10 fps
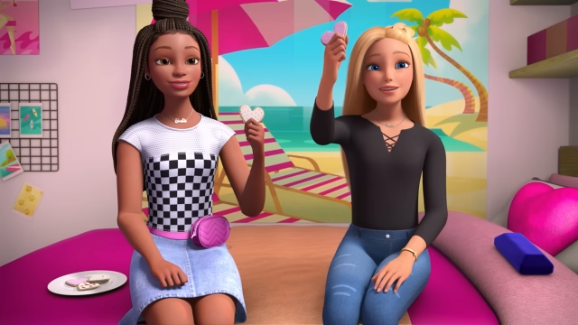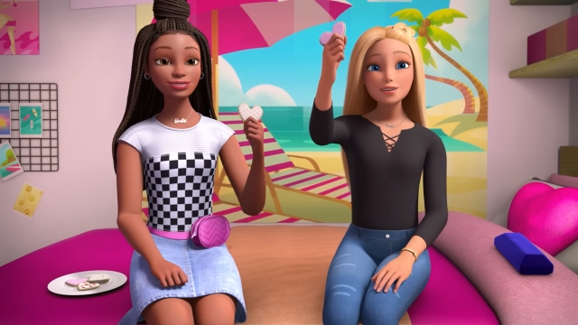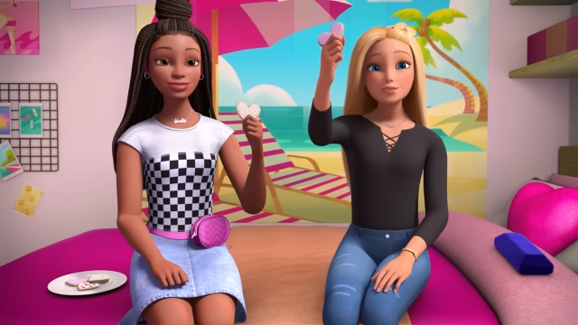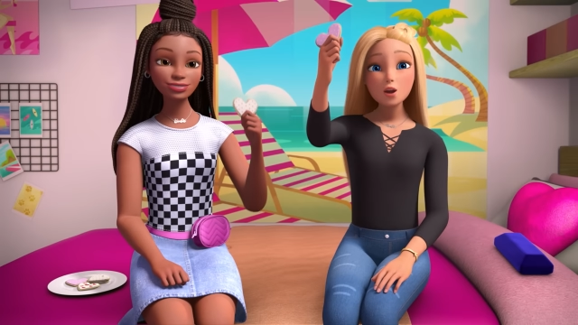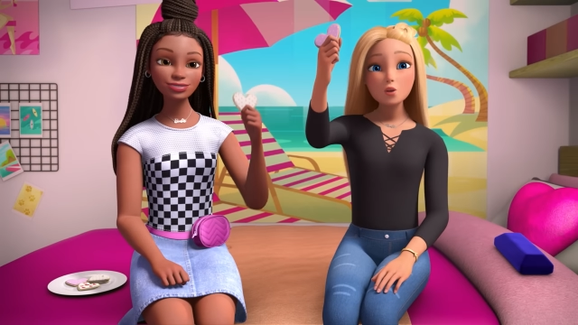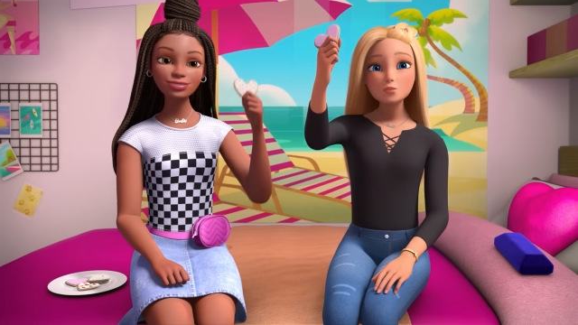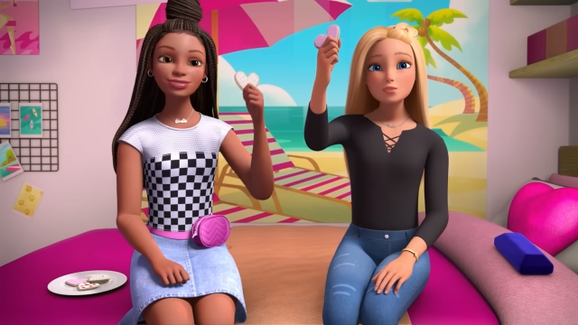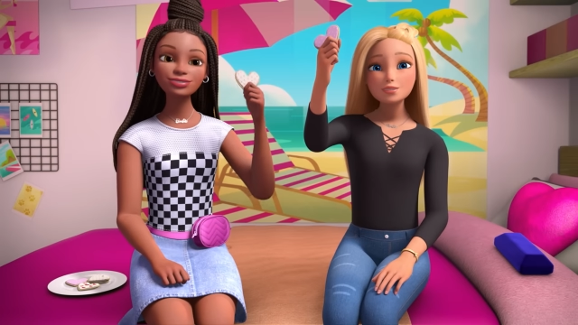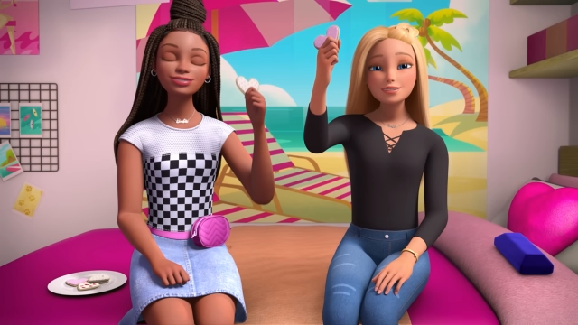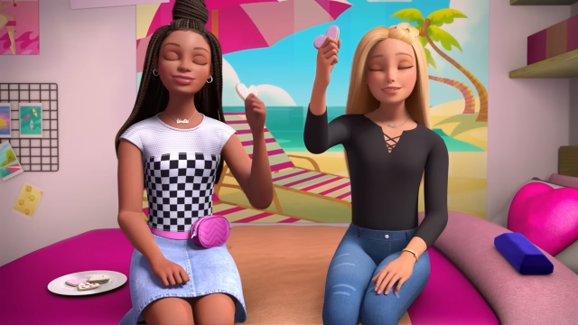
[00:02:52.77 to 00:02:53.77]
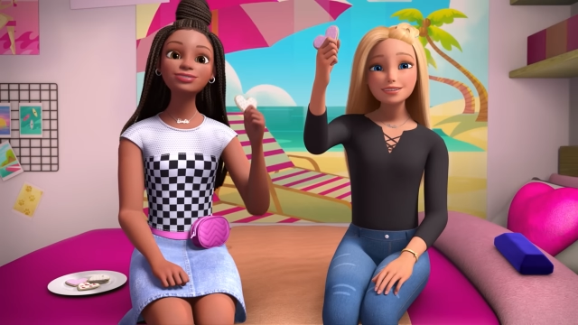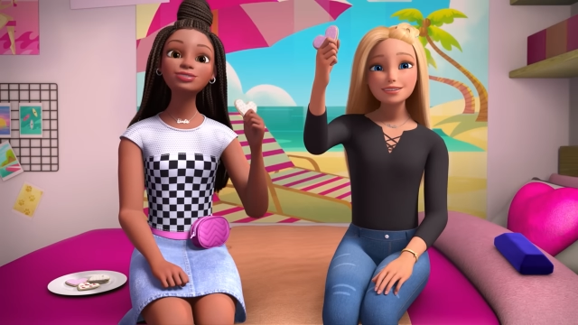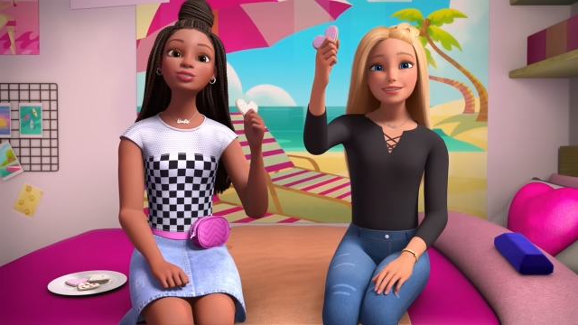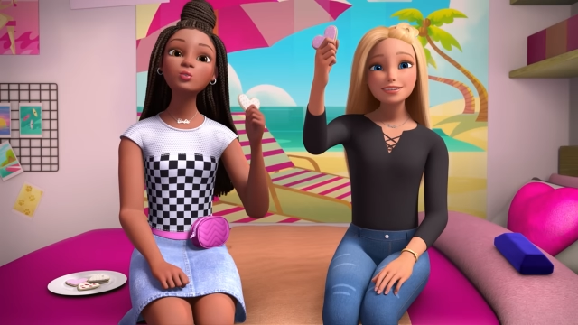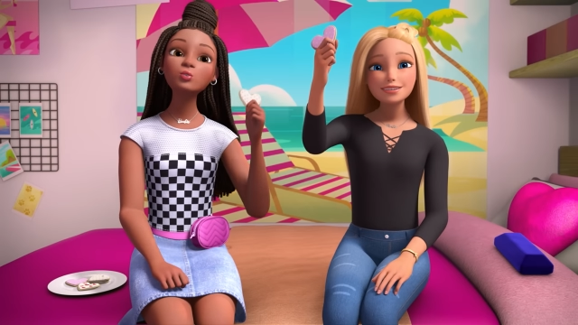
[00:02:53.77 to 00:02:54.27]
Speaker 1: A toast?
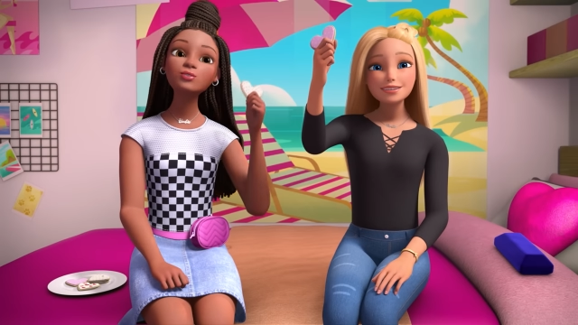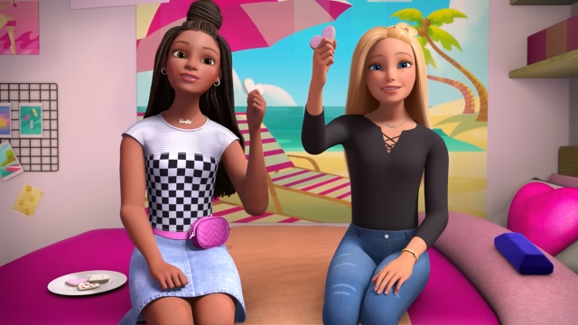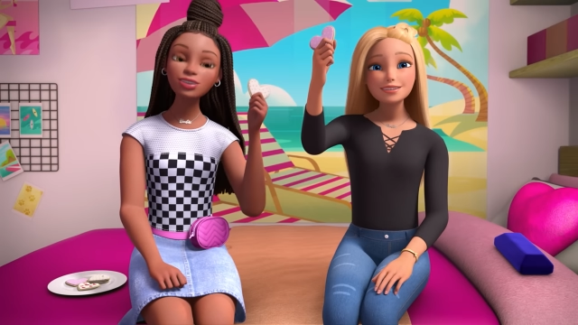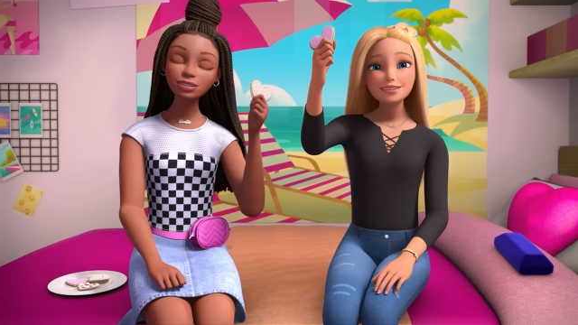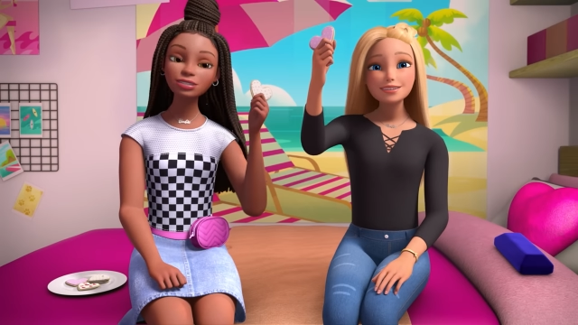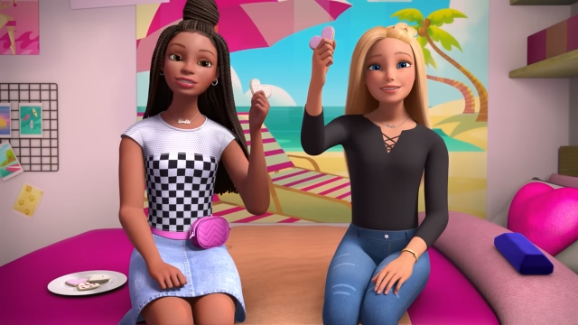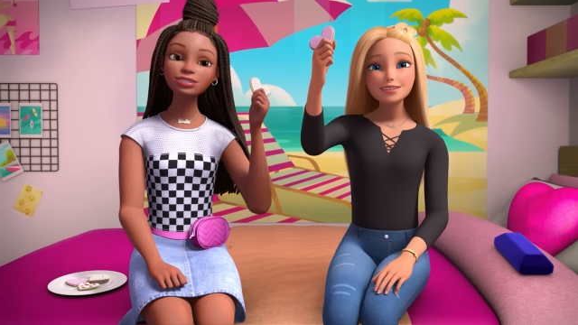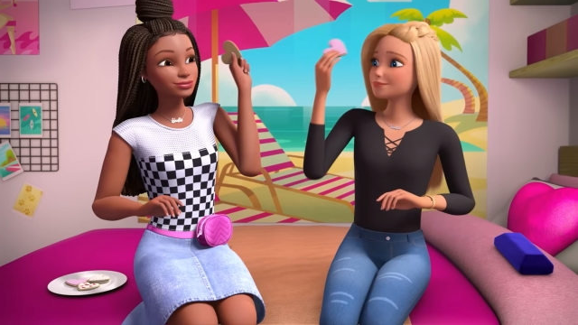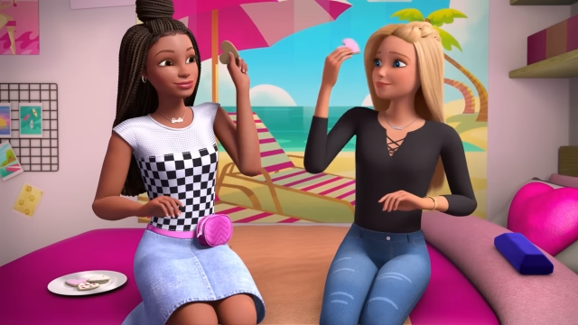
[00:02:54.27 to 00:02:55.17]
To friends.